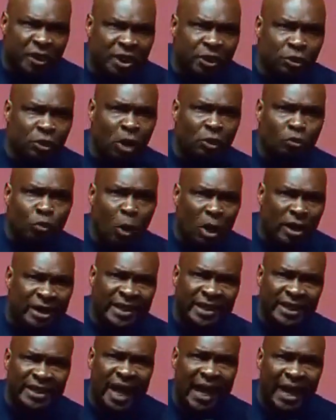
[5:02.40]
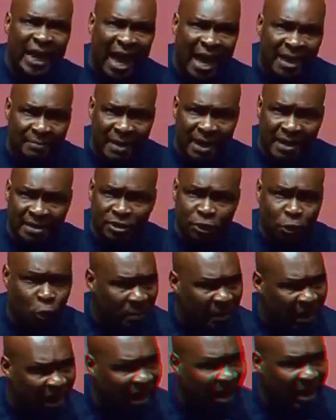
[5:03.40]
not working in alignment, you'll
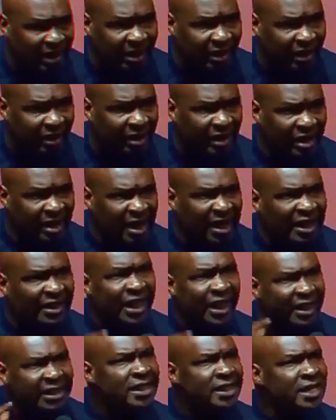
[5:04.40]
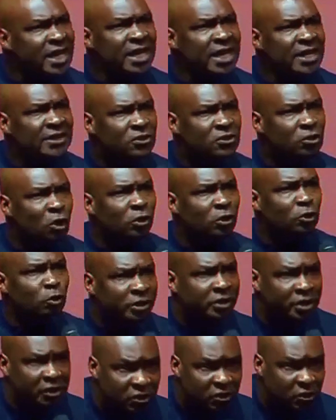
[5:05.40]
be learning. The key is not to
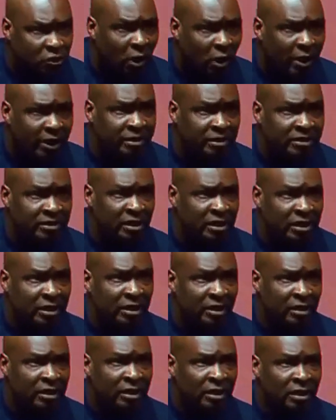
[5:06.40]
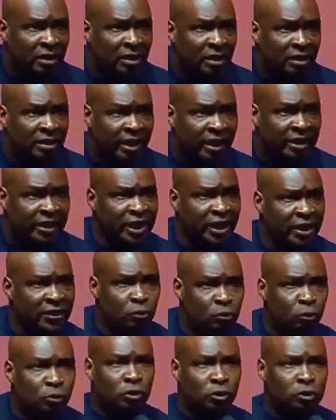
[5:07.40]
destroy it. The key is
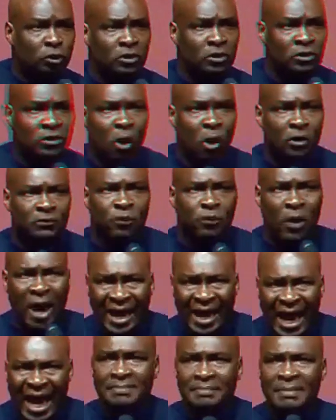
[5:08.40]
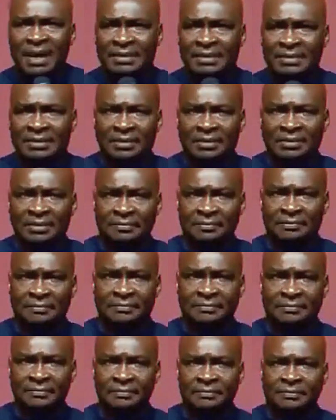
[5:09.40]
to trust God for alignment.
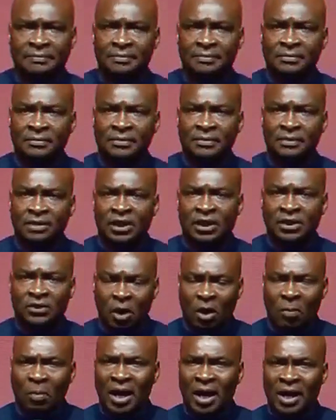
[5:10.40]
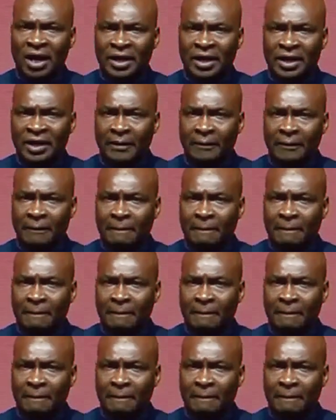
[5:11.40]
Is someone learning?